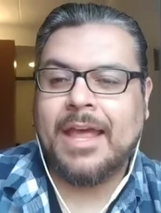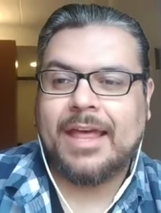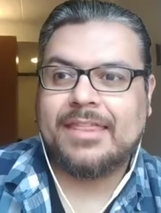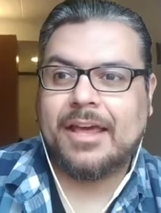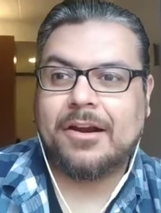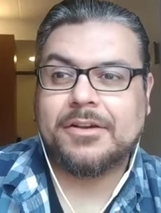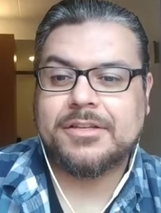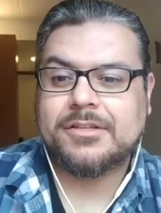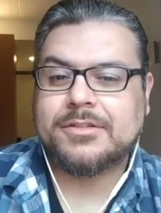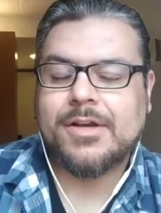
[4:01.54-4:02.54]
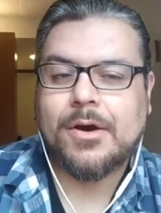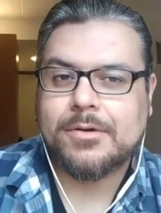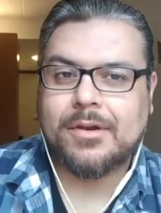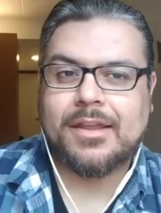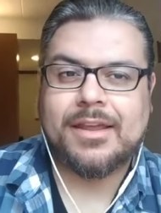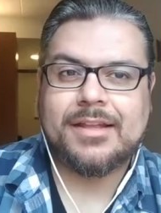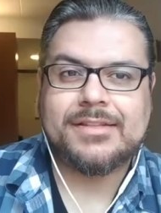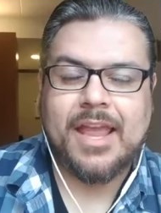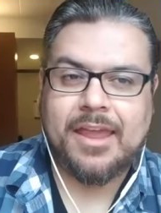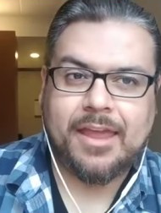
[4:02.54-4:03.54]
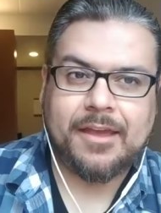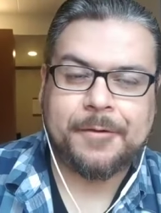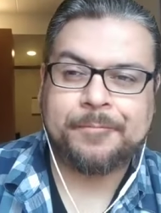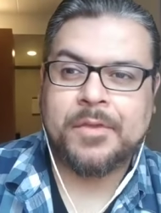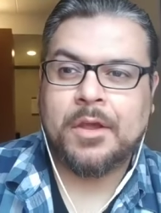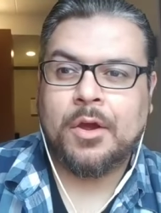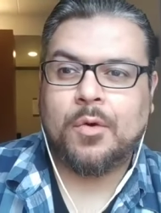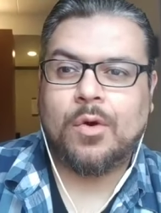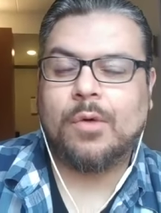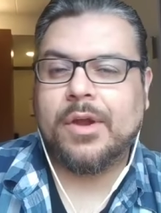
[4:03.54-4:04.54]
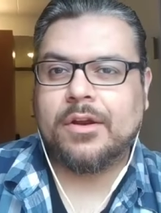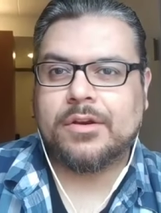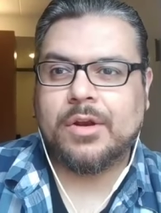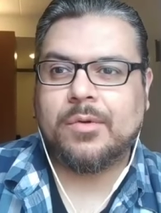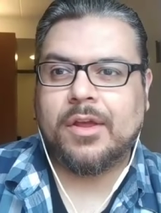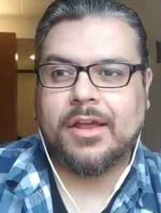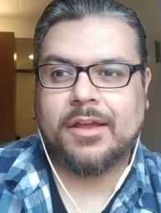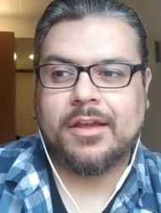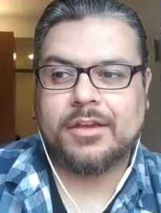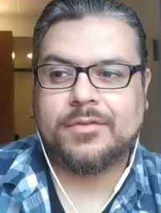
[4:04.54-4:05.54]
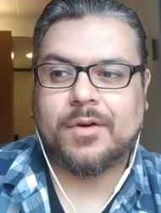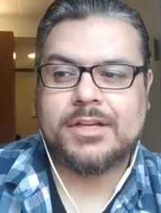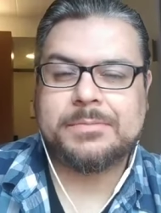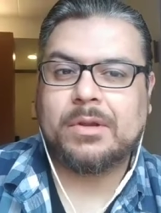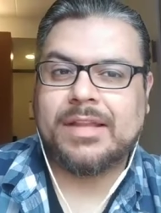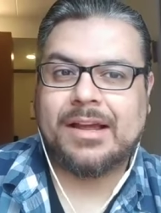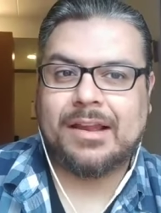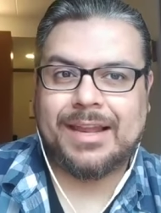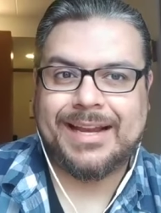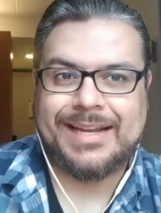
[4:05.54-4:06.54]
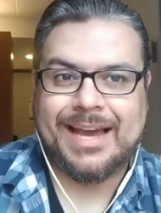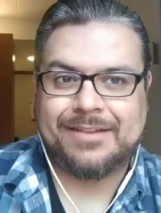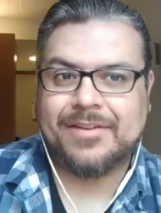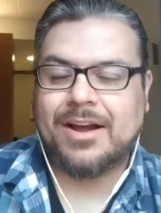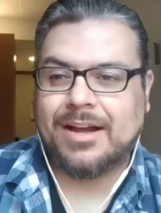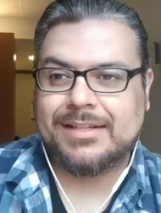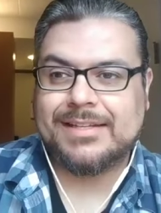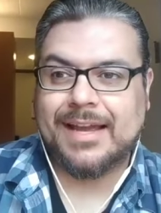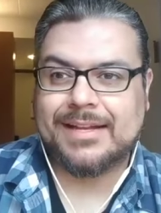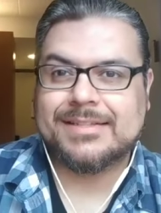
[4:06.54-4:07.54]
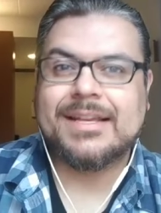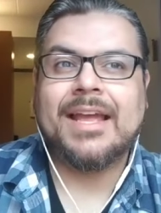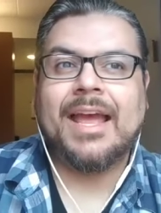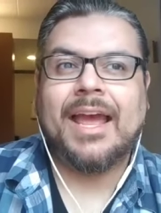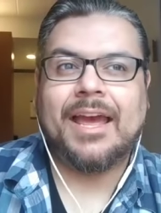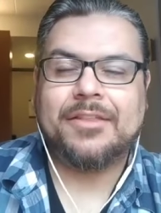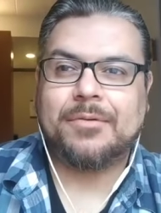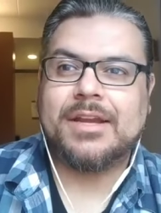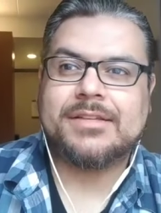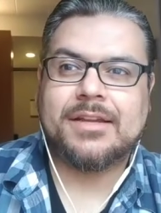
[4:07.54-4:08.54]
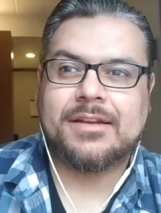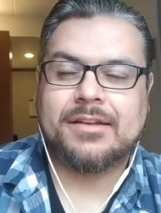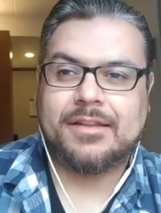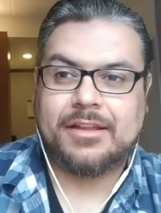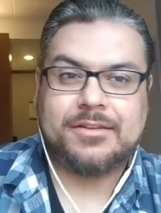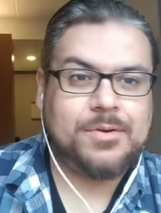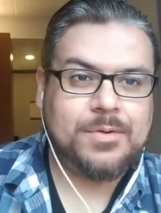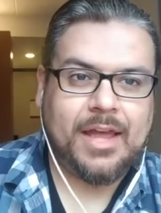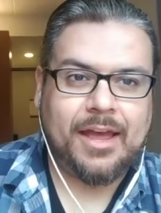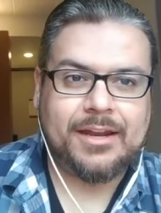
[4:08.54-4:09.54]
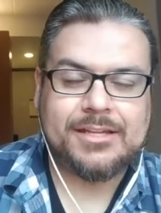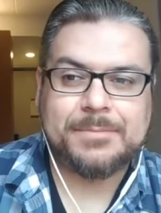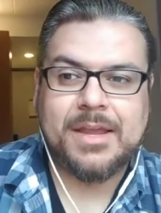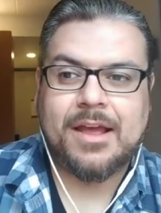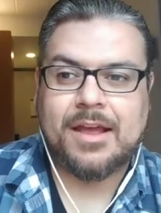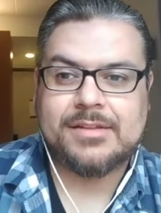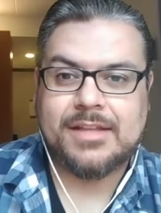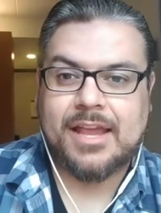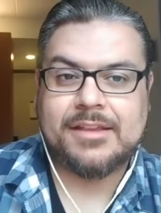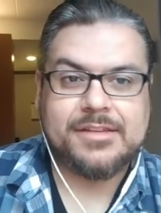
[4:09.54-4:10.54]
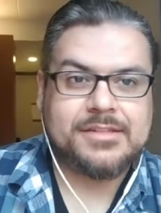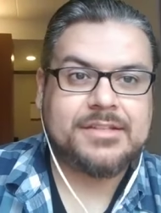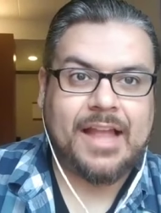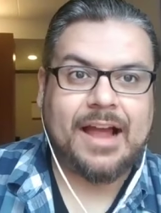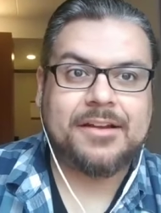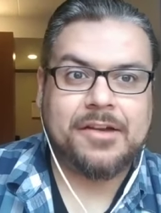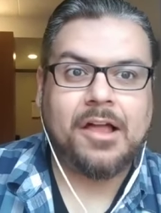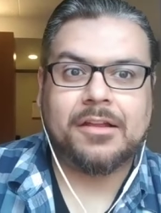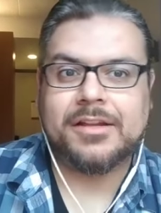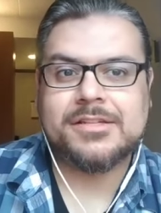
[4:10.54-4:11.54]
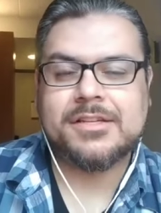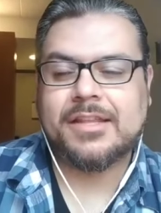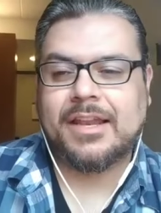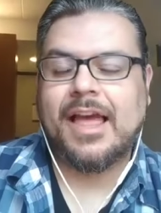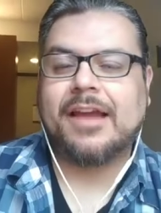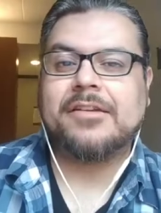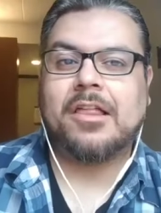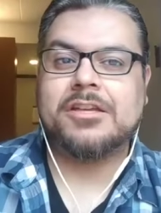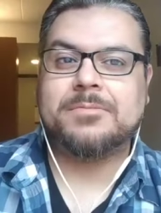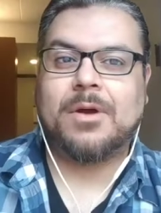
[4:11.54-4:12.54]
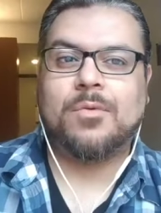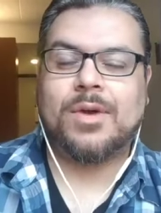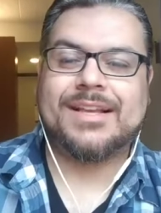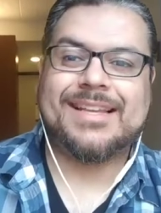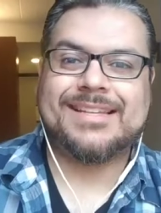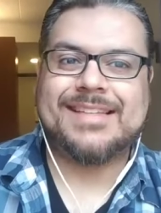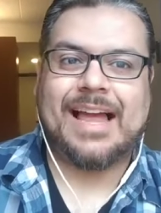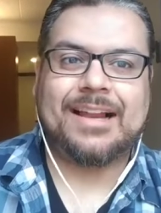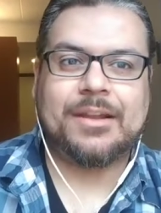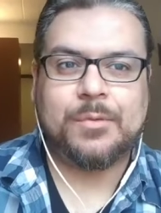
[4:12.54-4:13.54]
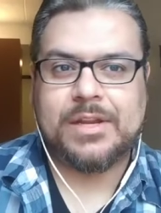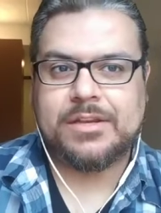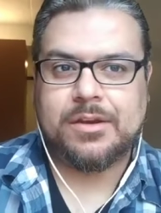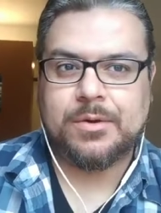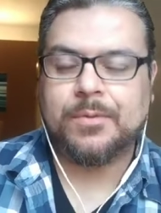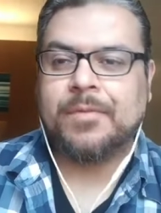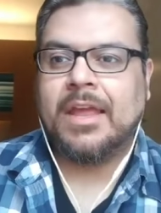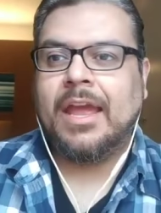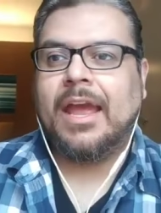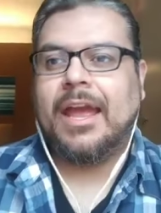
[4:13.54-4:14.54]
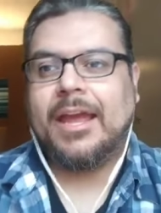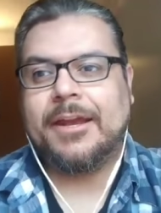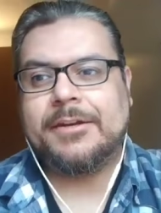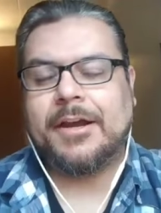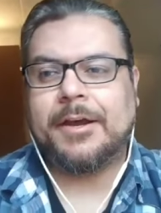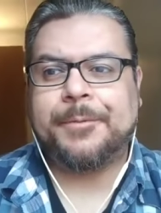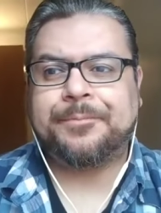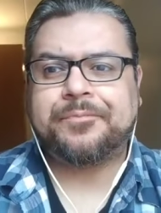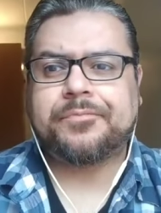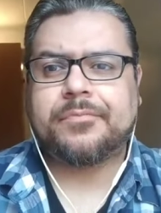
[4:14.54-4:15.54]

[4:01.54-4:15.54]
that are just totally taking what we are doing as far as building online out of context. And the reason they do that is because they just lack knowledge. They lack knowledge about what exactly we do. And, um,